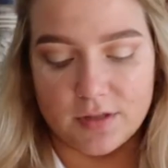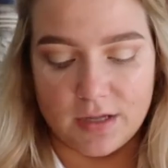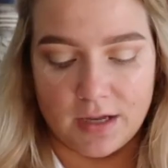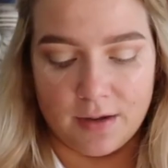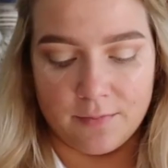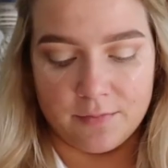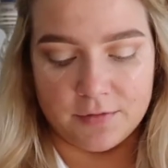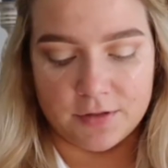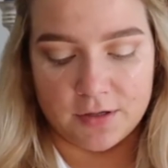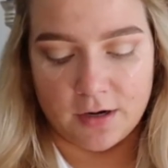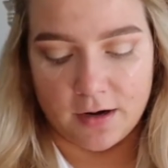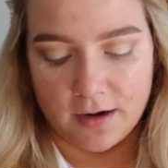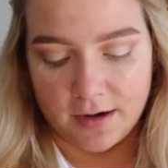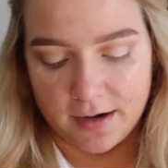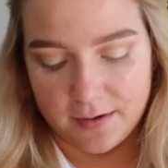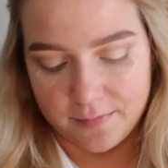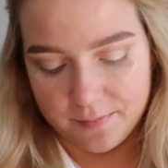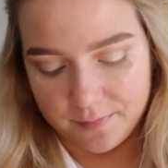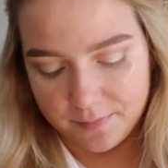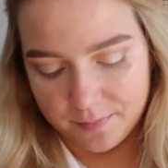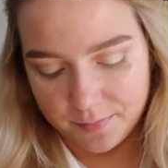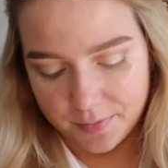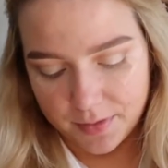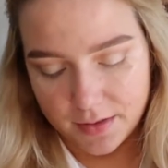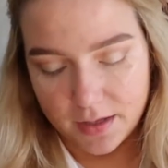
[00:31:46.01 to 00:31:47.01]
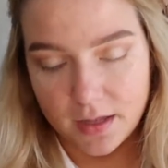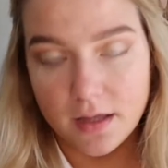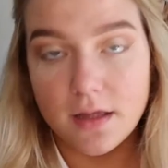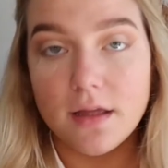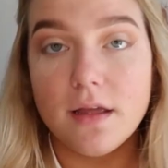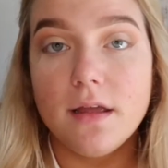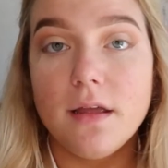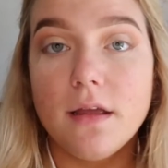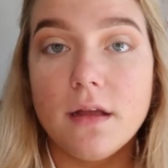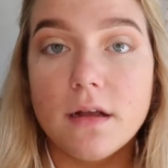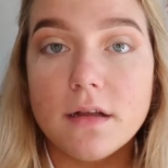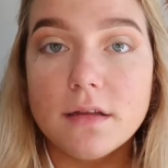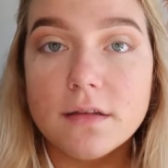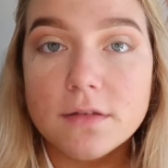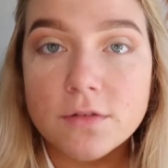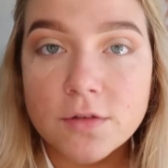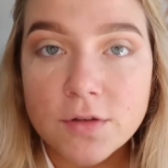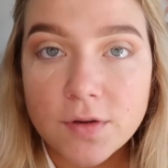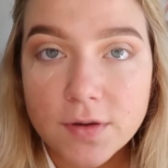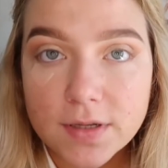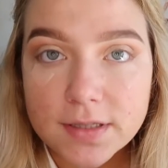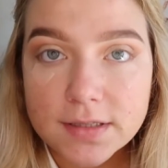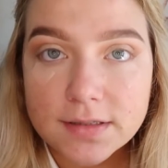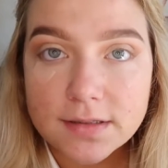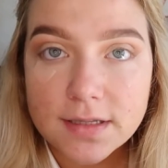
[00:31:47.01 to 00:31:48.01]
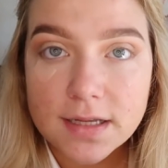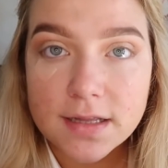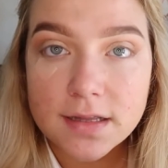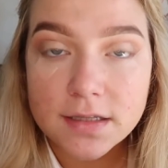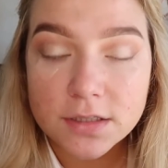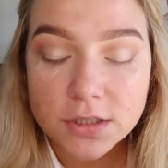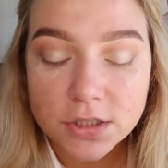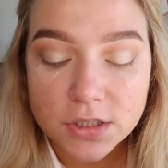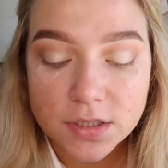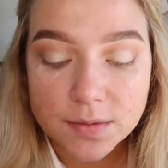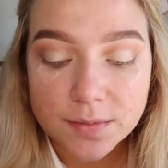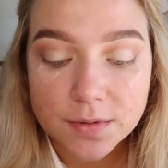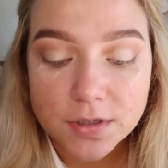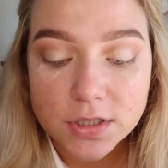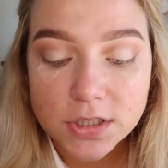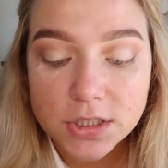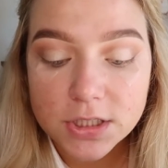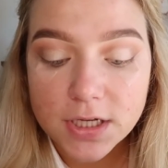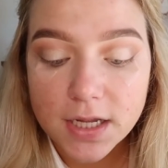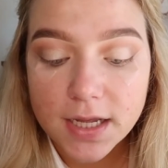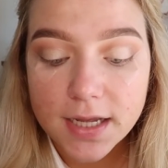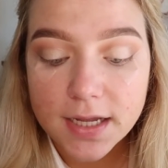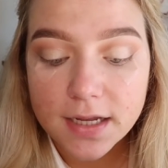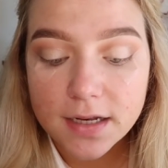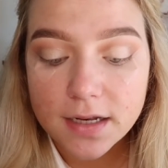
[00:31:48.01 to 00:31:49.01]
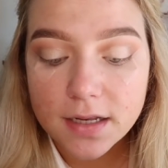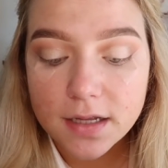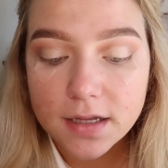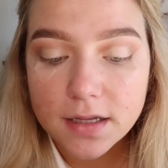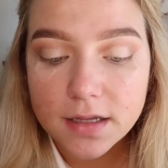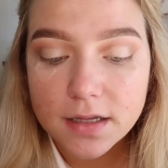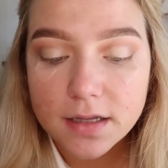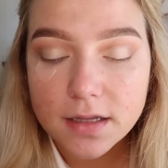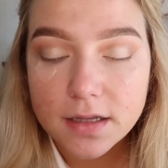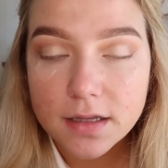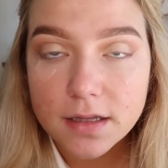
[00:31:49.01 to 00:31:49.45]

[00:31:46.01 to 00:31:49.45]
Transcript: I'm sorry. So you can see the shimmer shade.